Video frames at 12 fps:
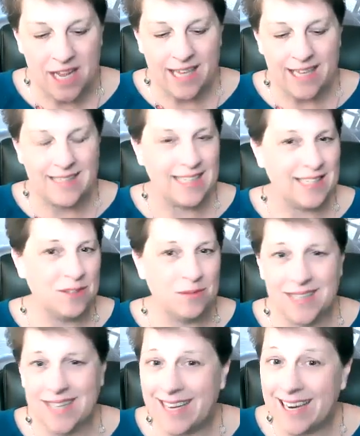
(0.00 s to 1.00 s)
He tells them to
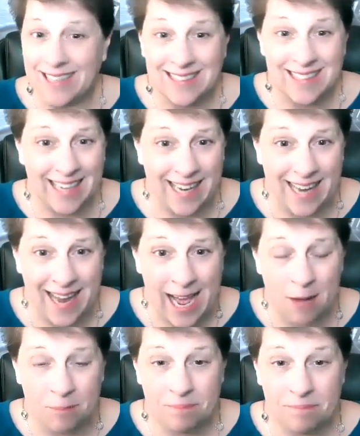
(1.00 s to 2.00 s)
lay down and take a
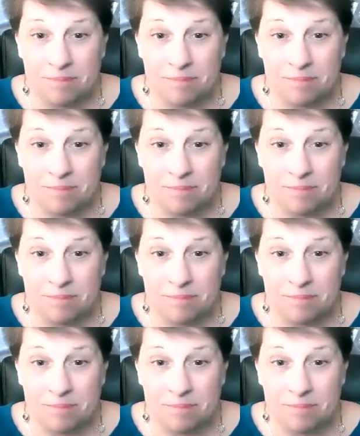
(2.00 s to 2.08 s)
nap.